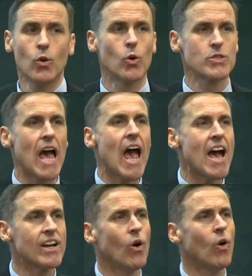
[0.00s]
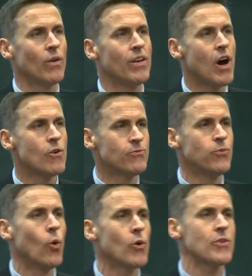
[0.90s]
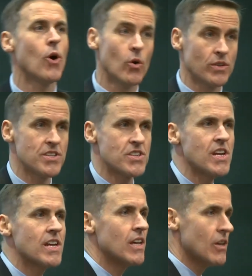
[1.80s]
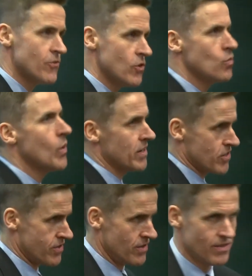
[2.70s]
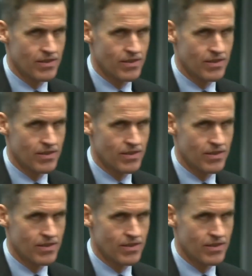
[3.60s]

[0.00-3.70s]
course, add on a fourth honours year if you wish.